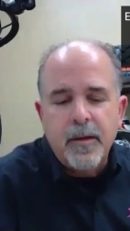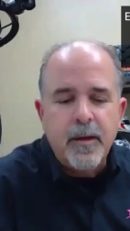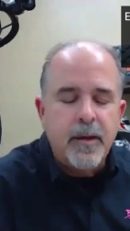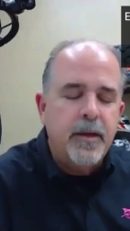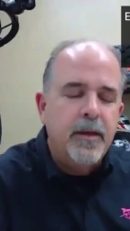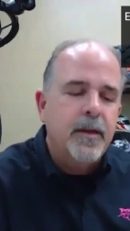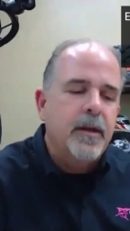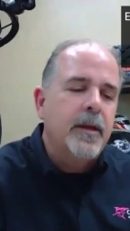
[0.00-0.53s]

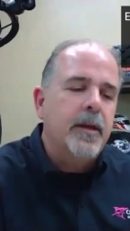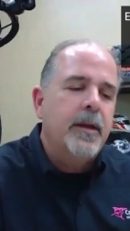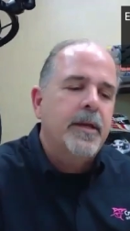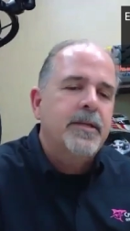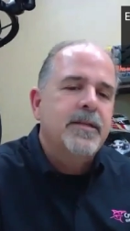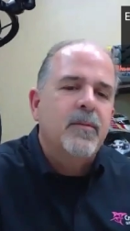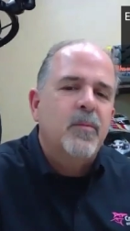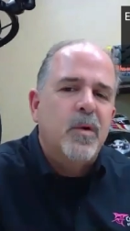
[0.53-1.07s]
And, and he
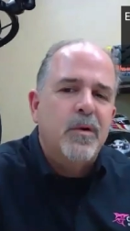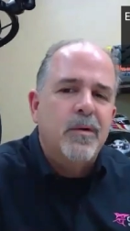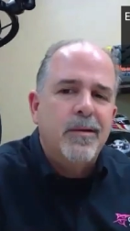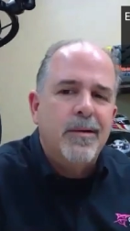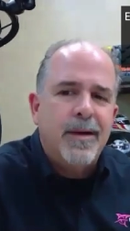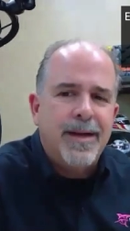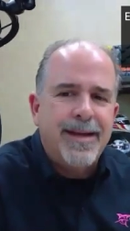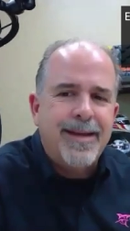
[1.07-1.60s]
said, well,
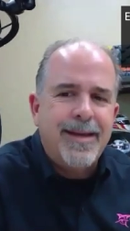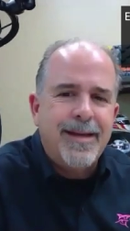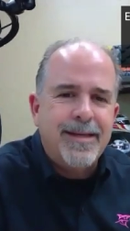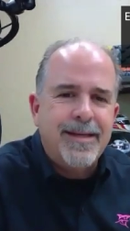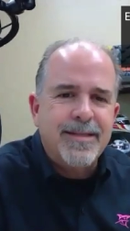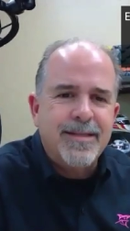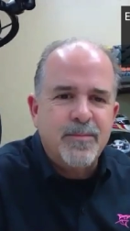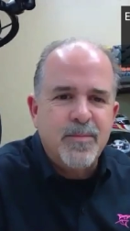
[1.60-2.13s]
I've got
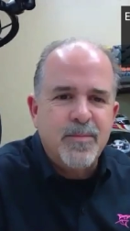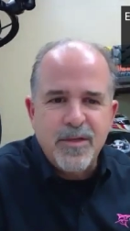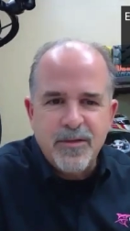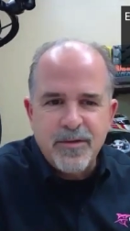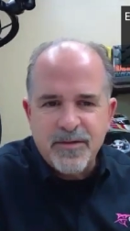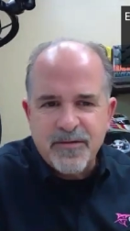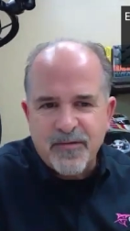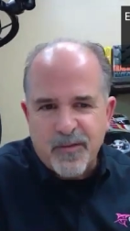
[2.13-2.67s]
some
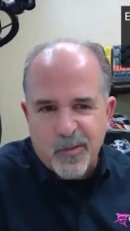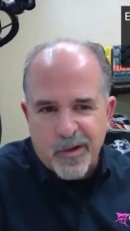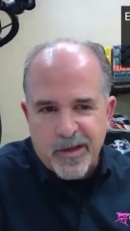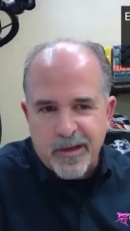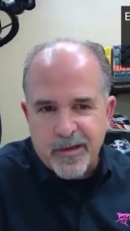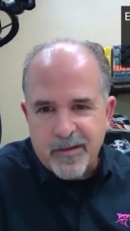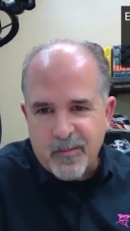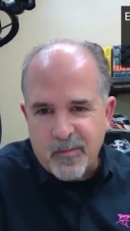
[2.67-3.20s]
news for
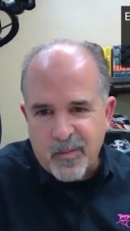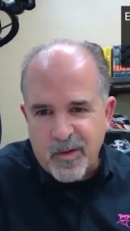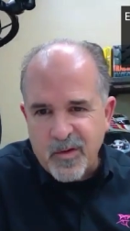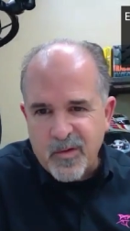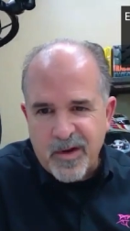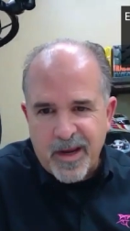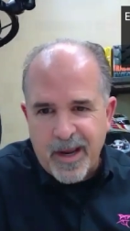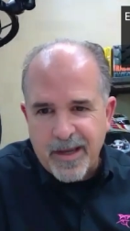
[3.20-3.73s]
you. You
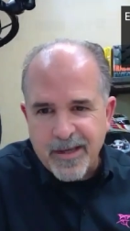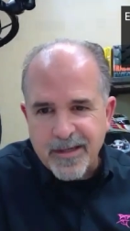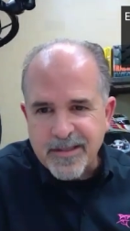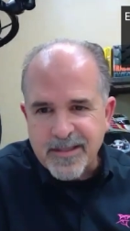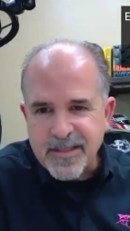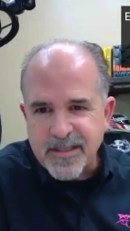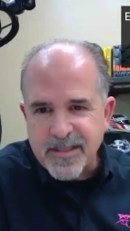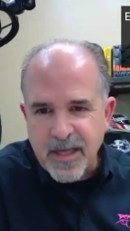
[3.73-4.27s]
can't
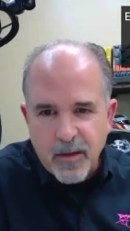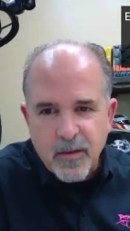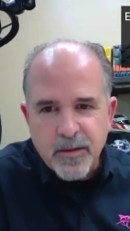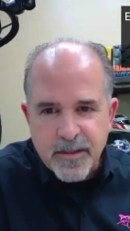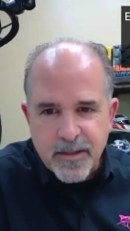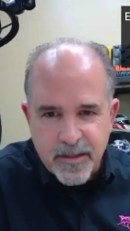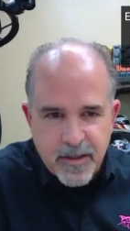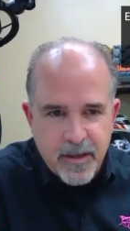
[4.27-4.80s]
sell
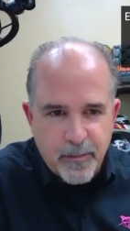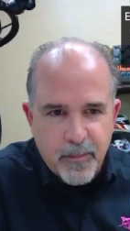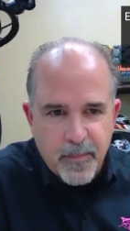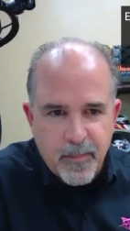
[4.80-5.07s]
to them.